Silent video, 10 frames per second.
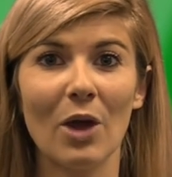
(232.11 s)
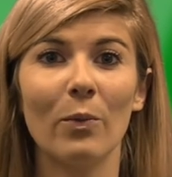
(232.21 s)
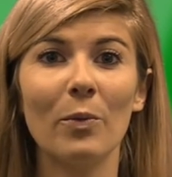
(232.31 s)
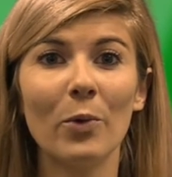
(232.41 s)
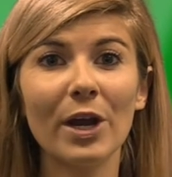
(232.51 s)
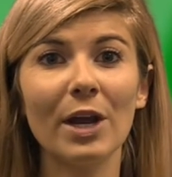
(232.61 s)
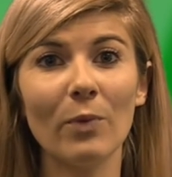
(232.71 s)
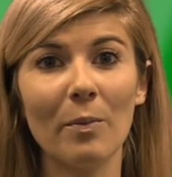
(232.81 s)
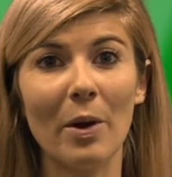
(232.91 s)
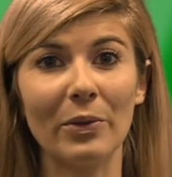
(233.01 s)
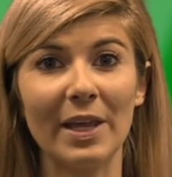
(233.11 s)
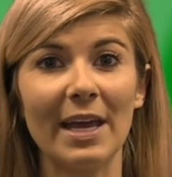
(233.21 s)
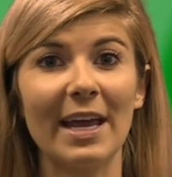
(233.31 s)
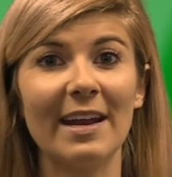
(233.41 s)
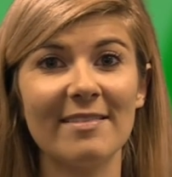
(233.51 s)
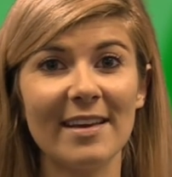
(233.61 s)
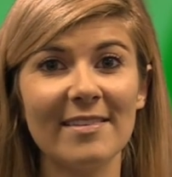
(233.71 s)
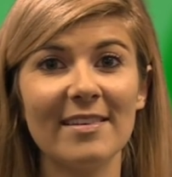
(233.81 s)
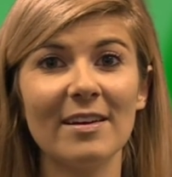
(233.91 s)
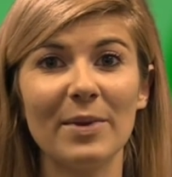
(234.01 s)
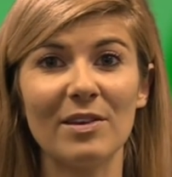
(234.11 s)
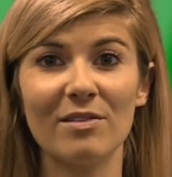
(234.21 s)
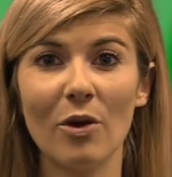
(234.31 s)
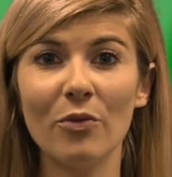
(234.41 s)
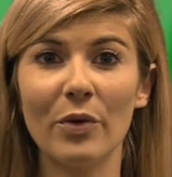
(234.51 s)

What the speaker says: When working remotely, it is easy to be so